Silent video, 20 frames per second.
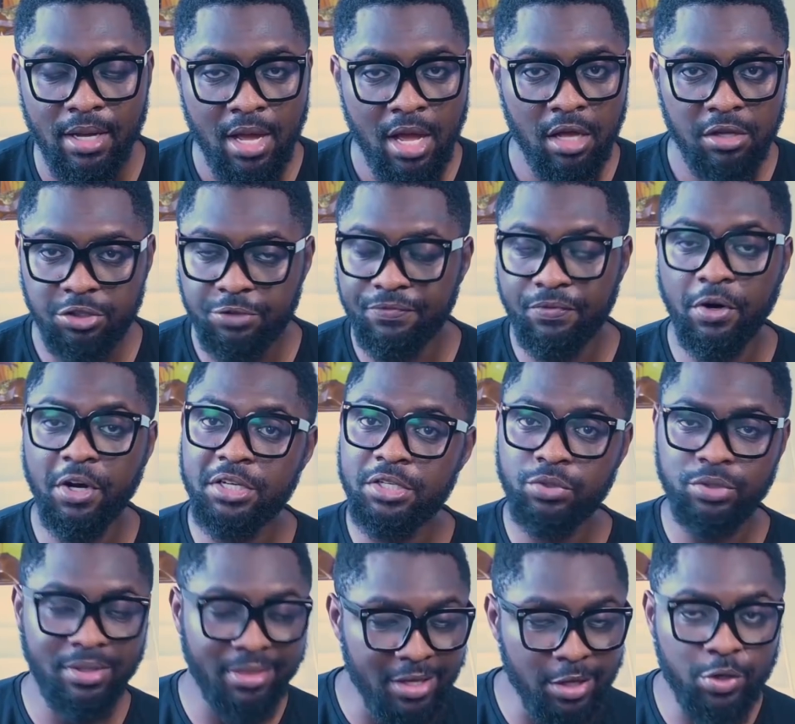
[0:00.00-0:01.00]

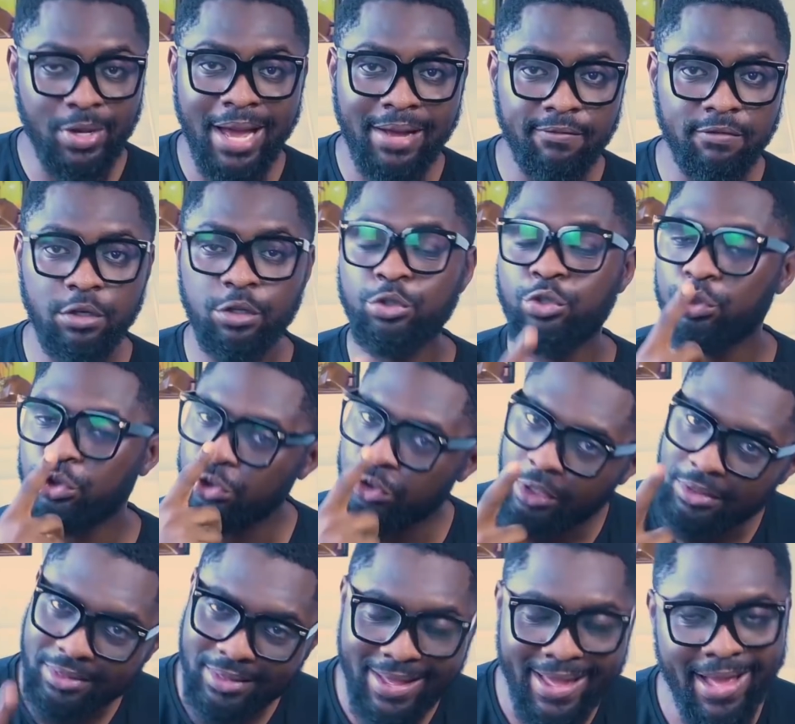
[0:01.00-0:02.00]
First thing you have to do is just
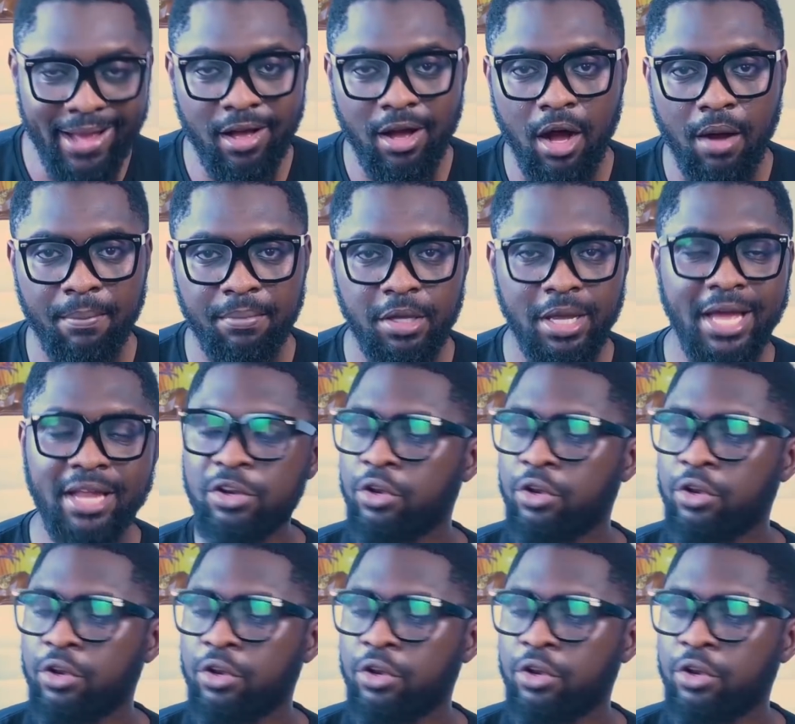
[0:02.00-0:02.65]
shut the heck up.